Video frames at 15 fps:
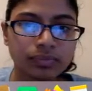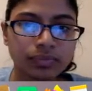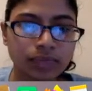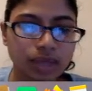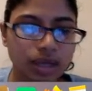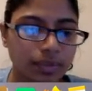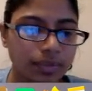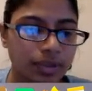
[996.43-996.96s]

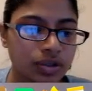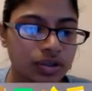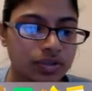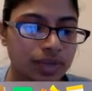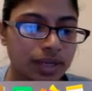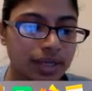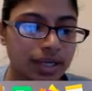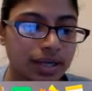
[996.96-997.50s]
And I'm going to use
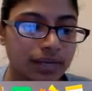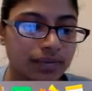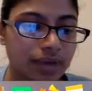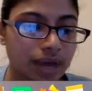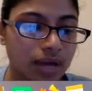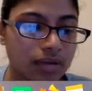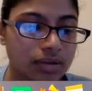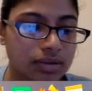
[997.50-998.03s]
my if
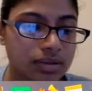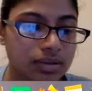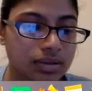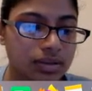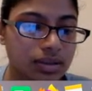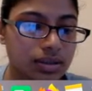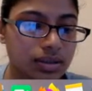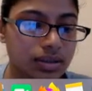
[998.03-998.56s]

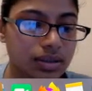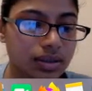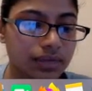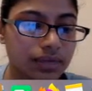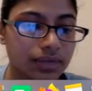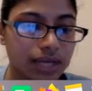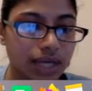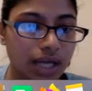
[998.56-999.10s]

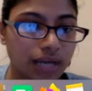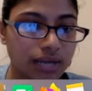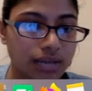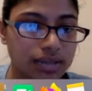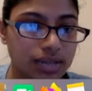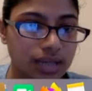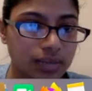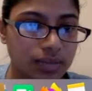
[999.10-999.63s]
then else
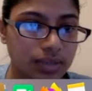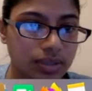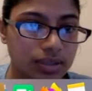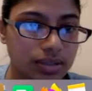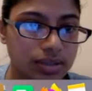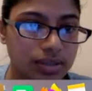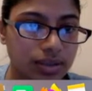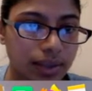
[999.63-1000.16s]

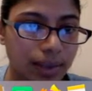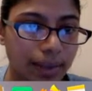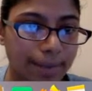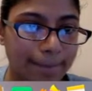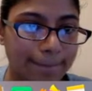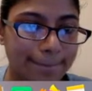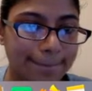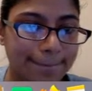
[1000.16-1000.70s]
statements,
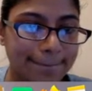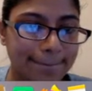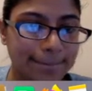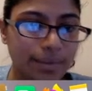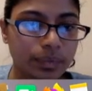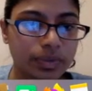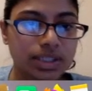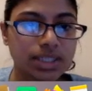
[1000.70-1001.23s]

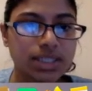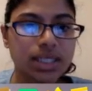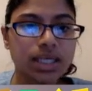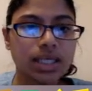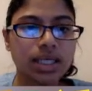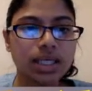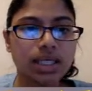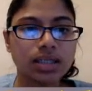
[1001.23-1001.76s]
which is
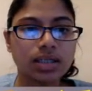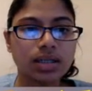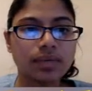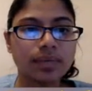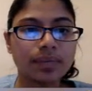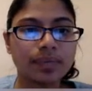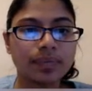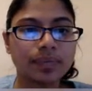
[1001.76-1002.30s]
in
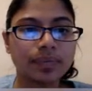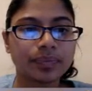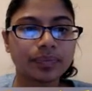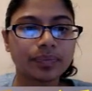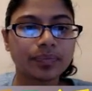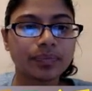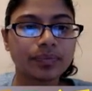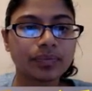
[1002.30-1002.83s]

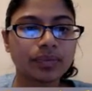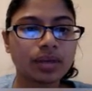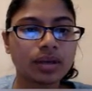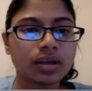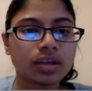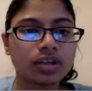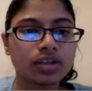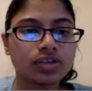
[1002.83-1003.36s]

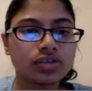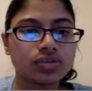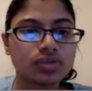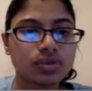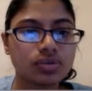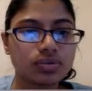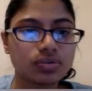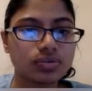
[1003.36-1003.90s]
control.